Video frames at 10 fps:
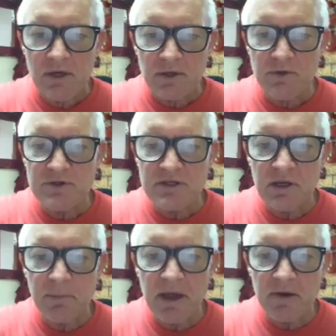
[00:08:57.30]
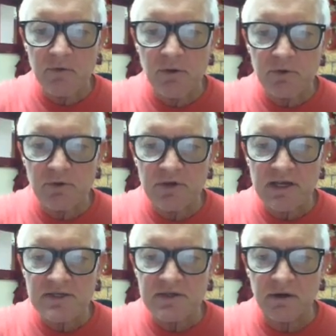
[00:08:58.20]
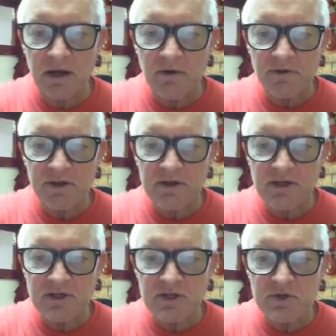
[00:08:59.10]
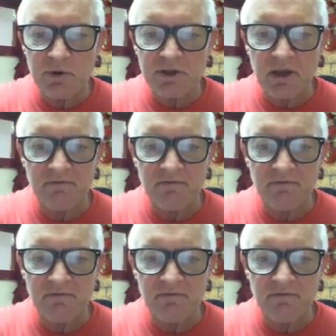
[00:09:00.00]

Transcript: using a pendulum to test their health conditions with a